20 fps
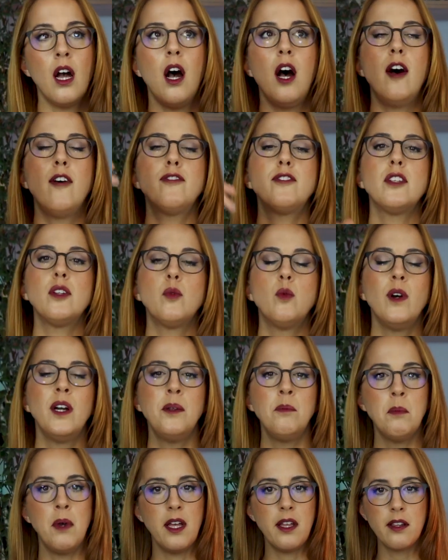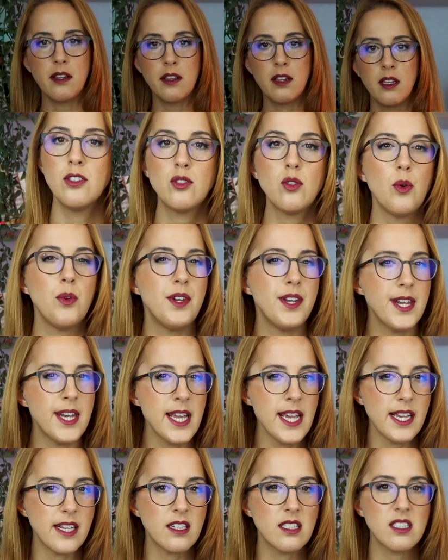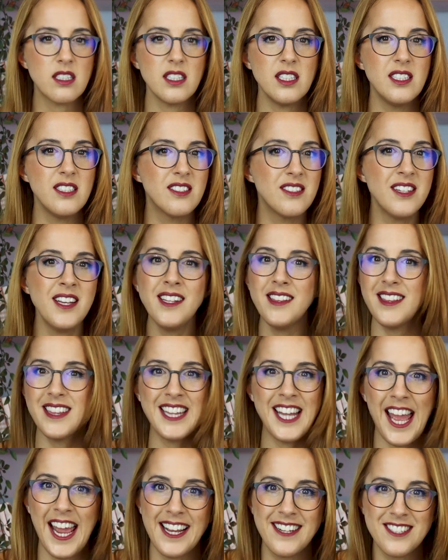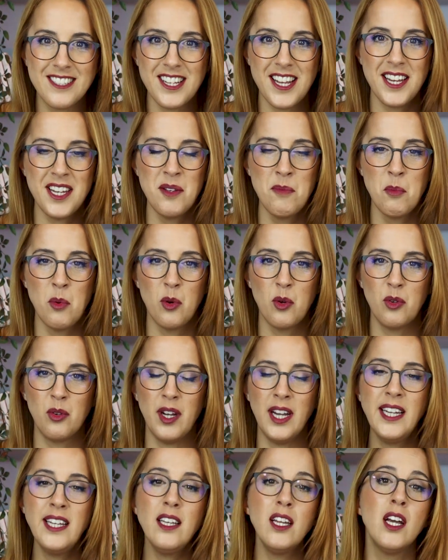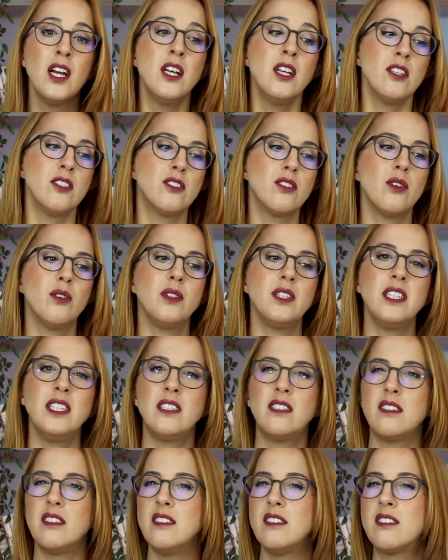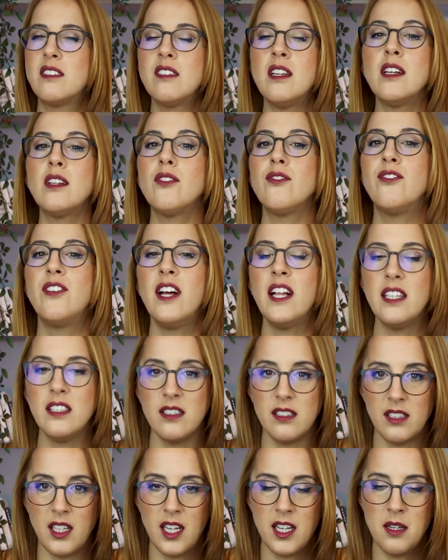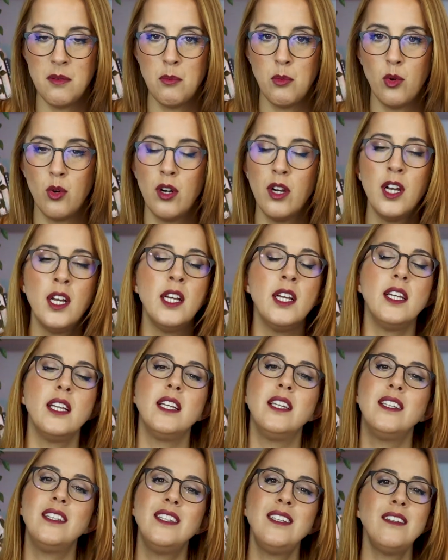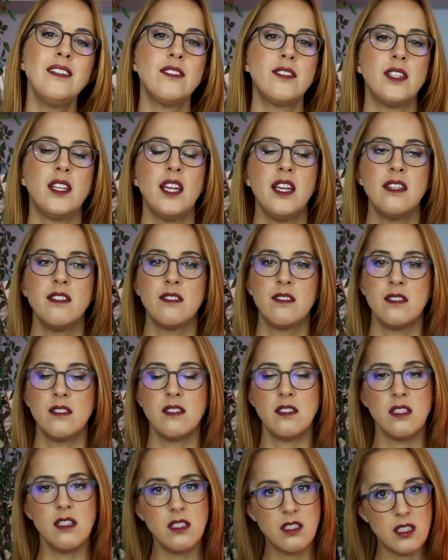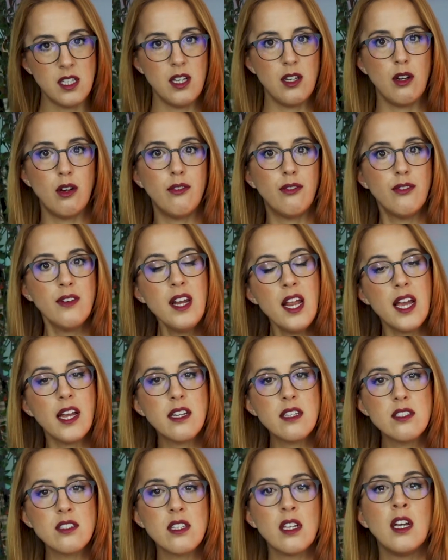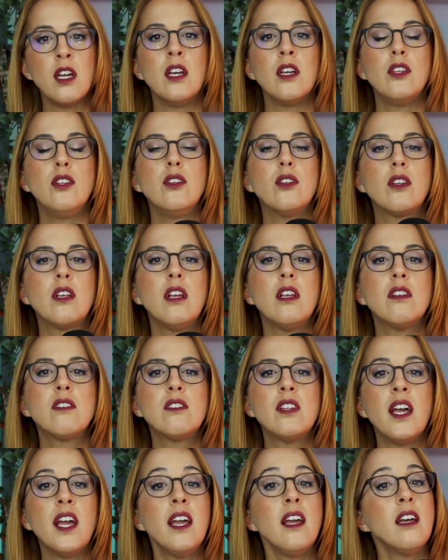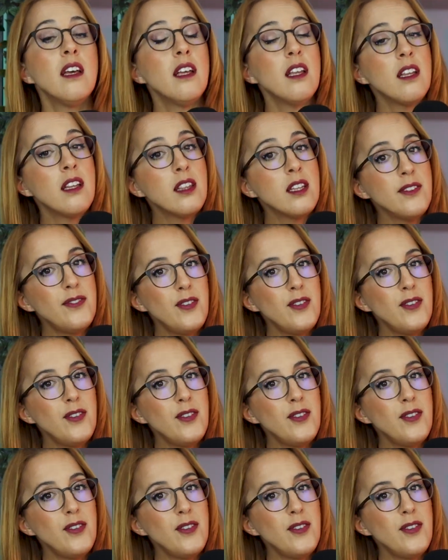after 1 month. So next is not next anymore, right? So it's not valid anymore. In these cases, instead of next, you can say the